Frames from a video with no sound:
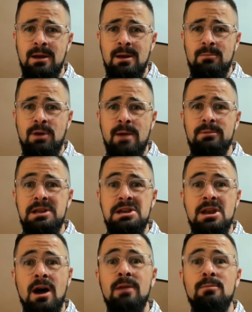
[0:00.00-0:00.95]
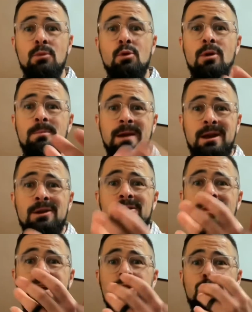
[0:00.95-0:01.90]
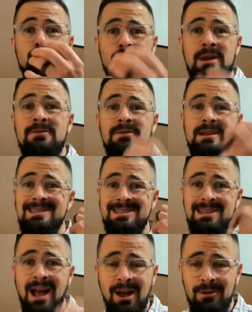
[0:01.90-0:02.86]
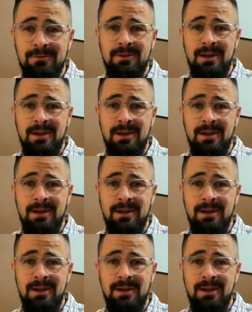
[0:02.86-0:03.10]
probably none more bigger than grief itself.